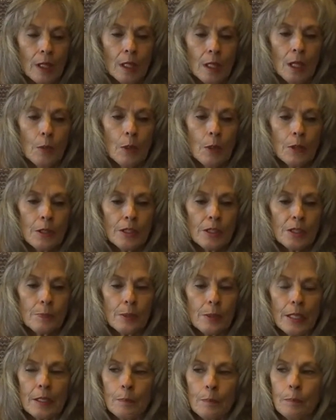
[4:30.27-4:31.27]
when it's
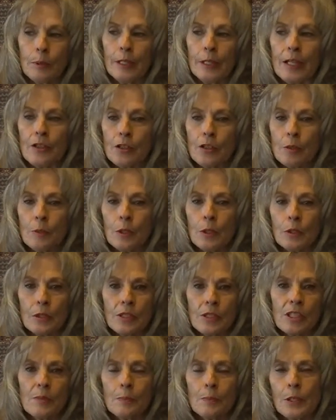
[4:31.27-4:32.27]
been a pleasurable
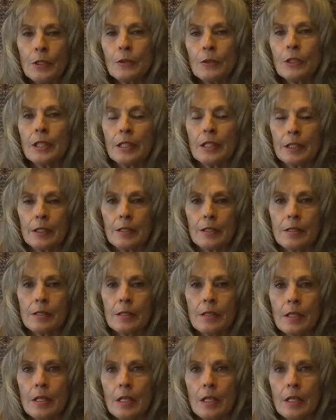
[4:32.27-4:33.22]
experience,